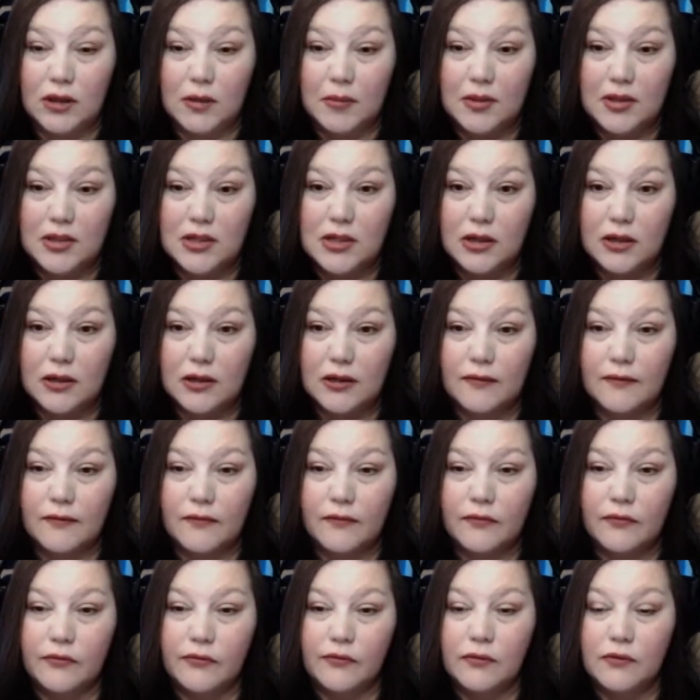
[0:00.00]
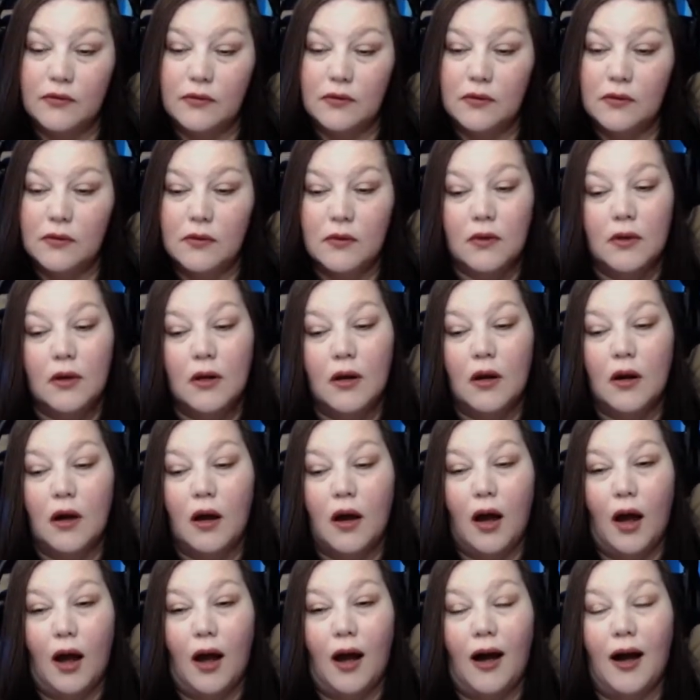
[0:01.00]
let me tell you,
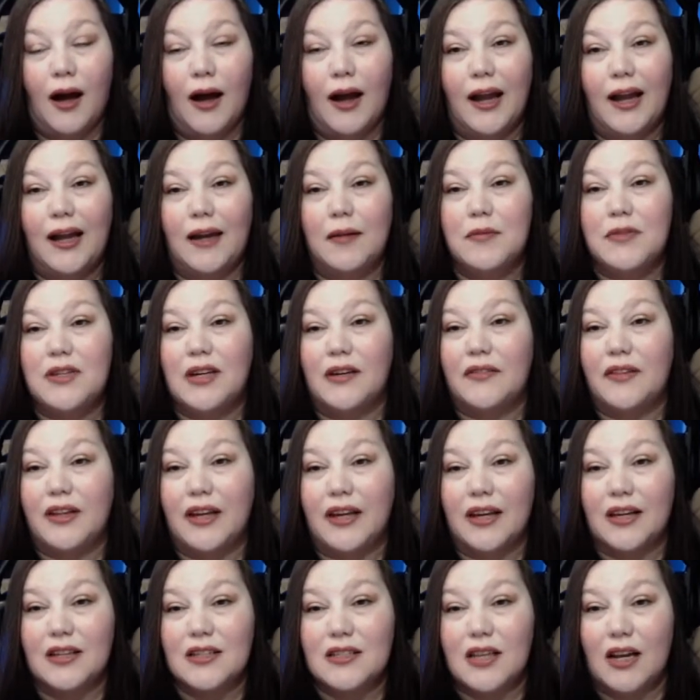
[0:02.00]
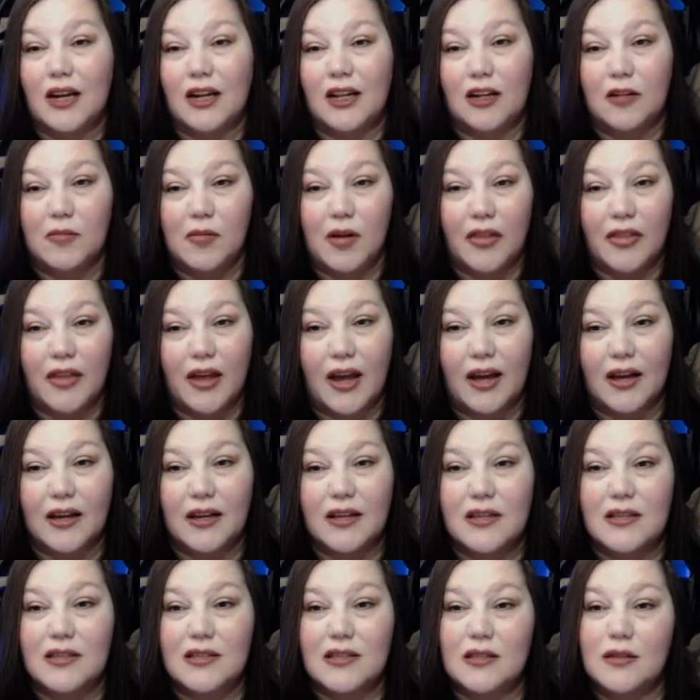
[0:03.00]
I am definitely excited about that
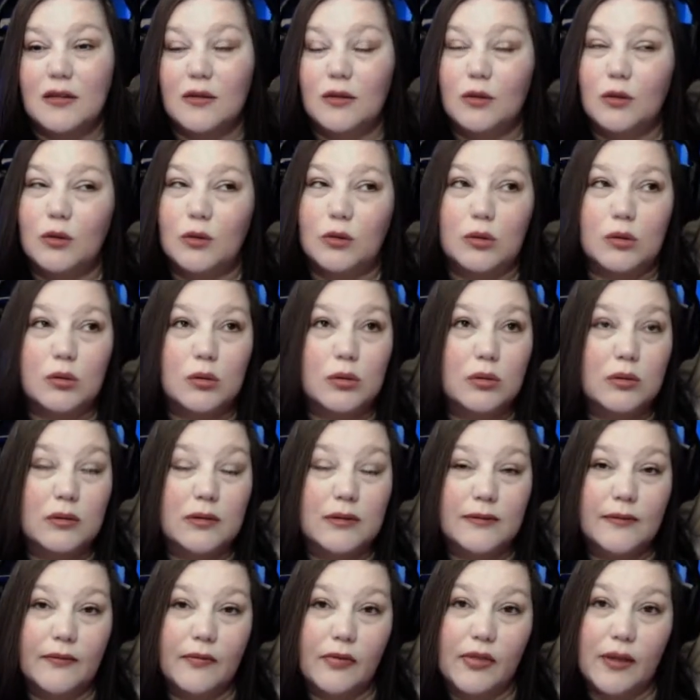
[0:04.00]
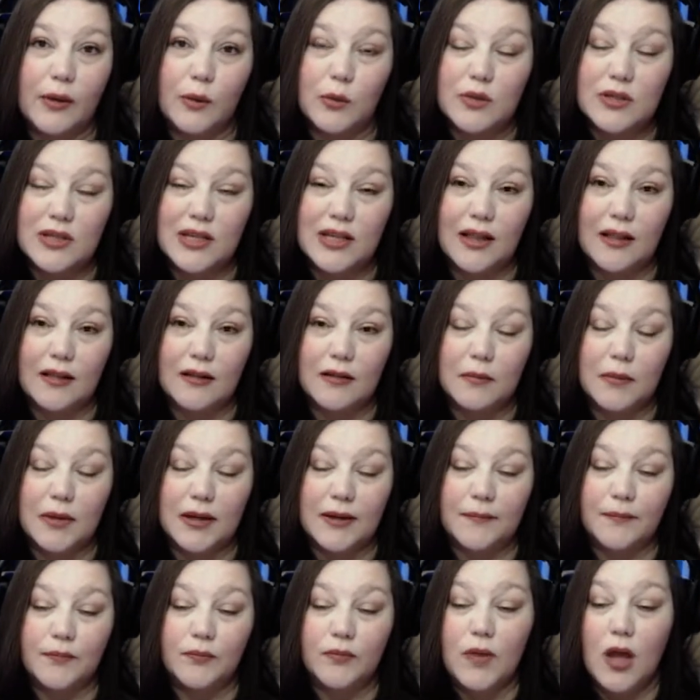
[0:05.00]
because, oh, that was killing
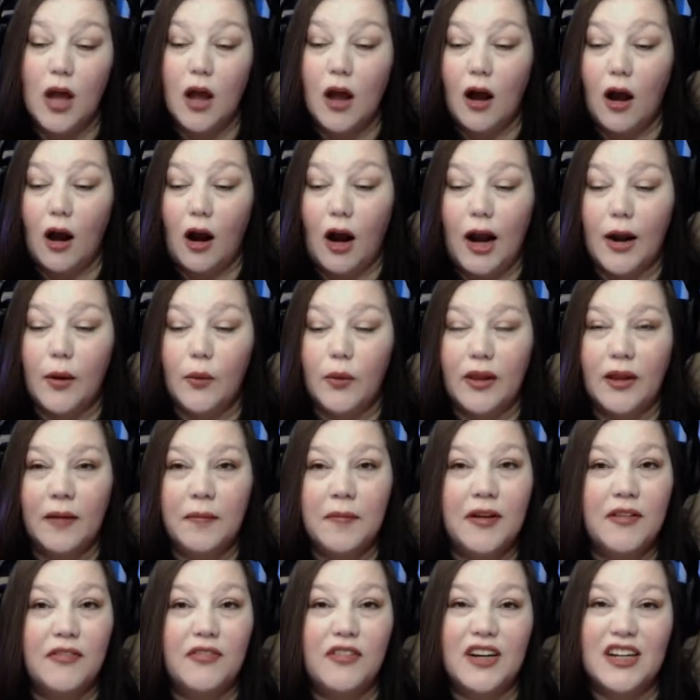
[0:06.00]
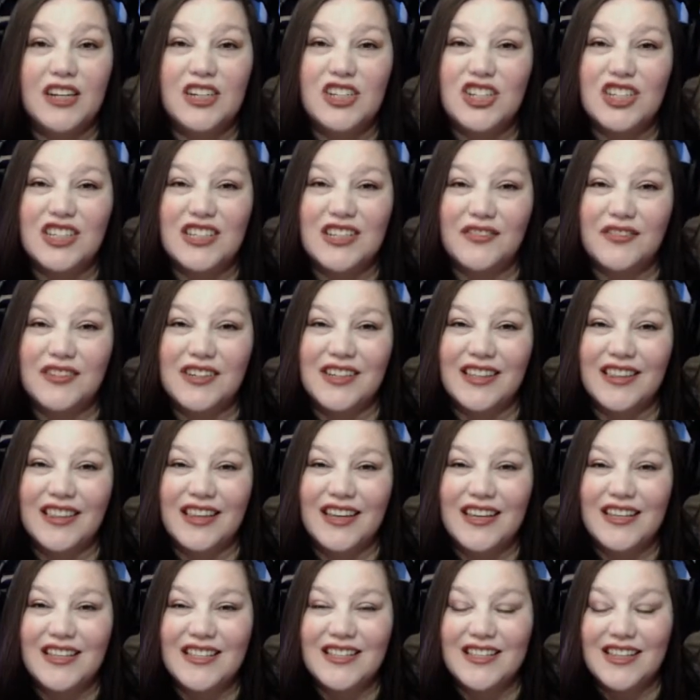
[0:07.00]
me. All right, well, let me finish sifting
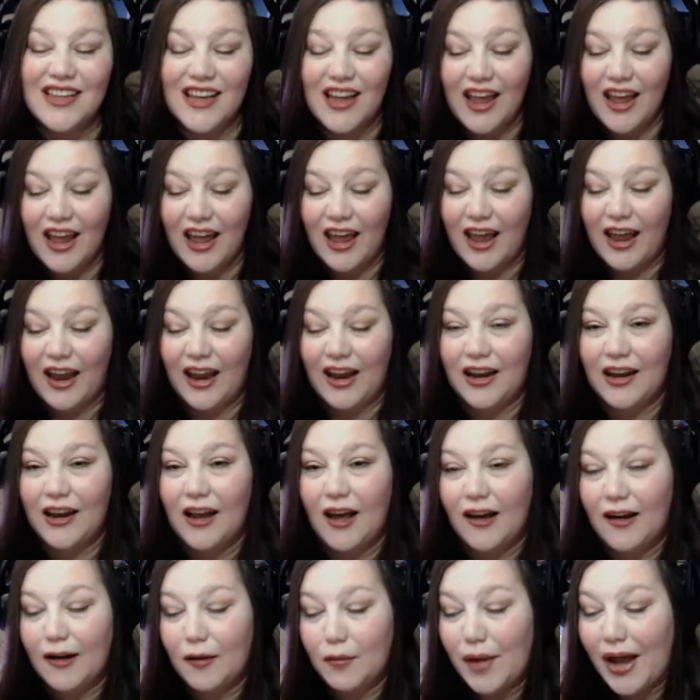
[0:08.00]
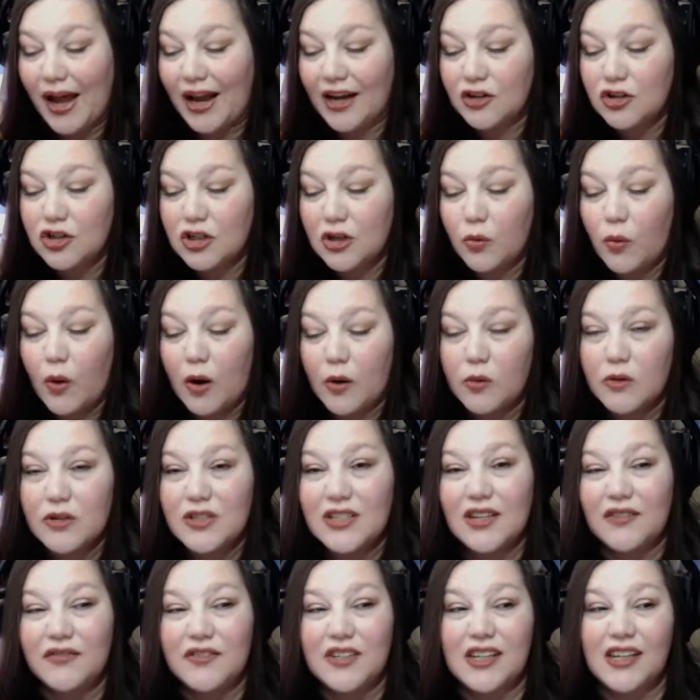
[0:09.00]
this. And um, actually, while we're
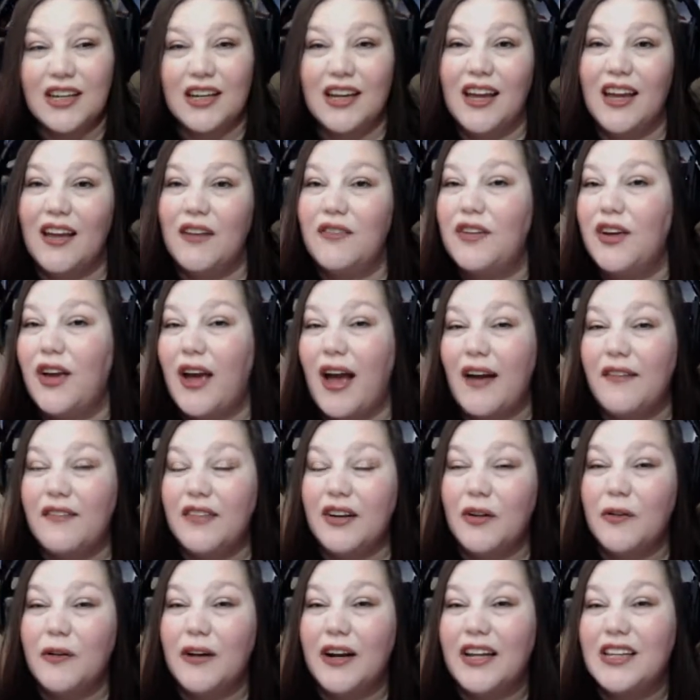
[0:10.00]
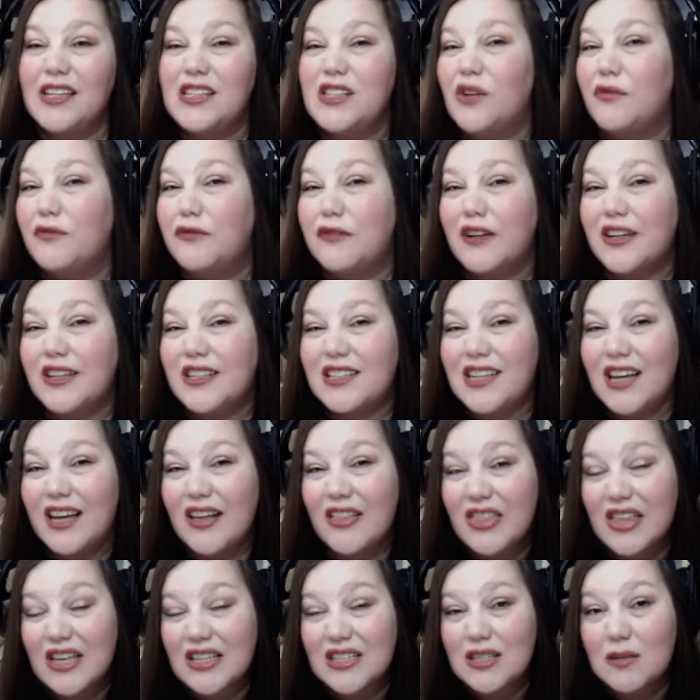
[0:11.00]
sifting it, if you haven't already, don't forget to
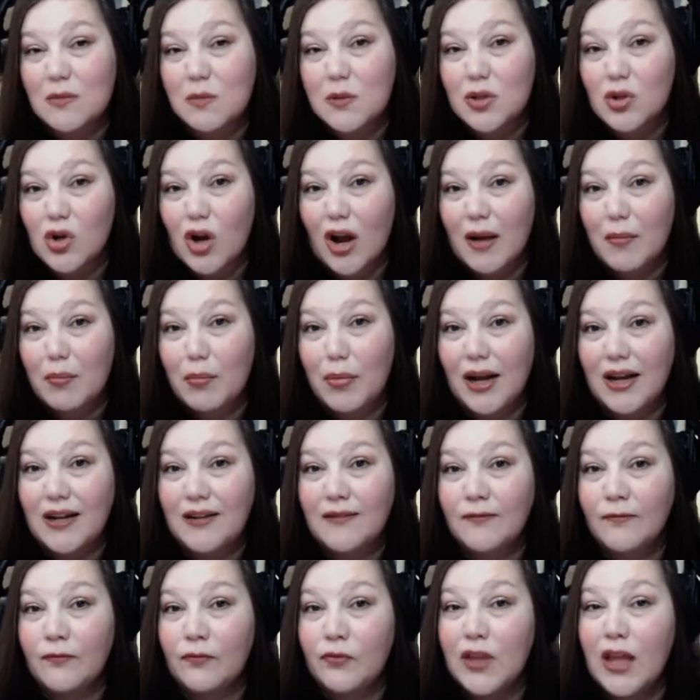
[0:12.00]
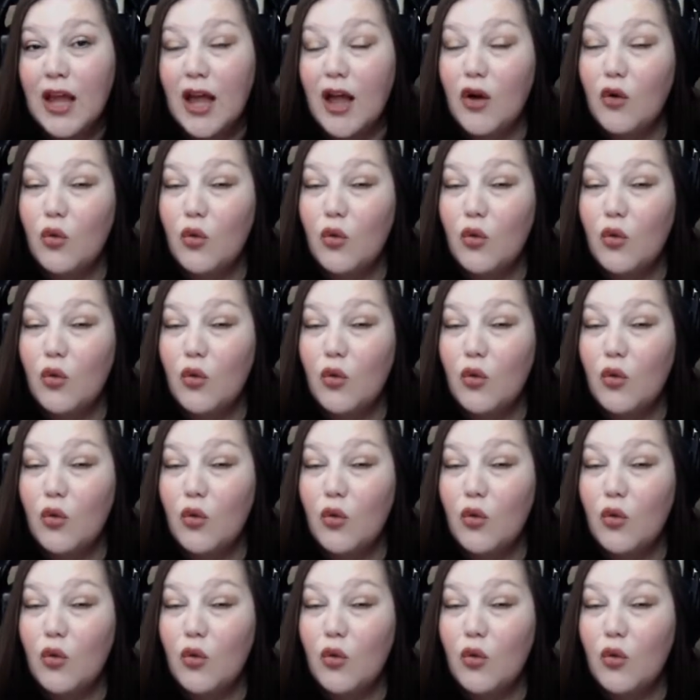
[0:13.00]
hit that subscribe button